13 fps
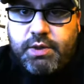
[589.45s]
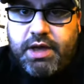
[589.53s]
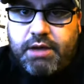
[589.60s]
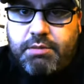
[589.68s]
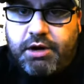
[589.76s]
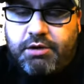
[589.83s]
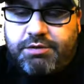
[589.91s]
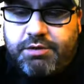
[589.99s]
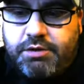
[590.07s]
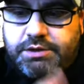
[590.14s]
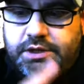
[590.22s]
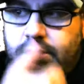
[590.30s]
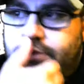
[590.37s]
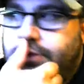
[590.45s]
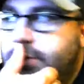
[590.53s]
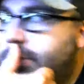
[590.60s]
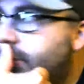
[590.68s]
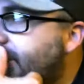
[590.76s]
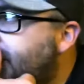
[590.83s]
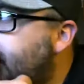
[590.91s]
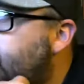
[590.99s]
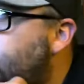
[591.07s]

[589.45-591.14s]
We had microphones all over the place that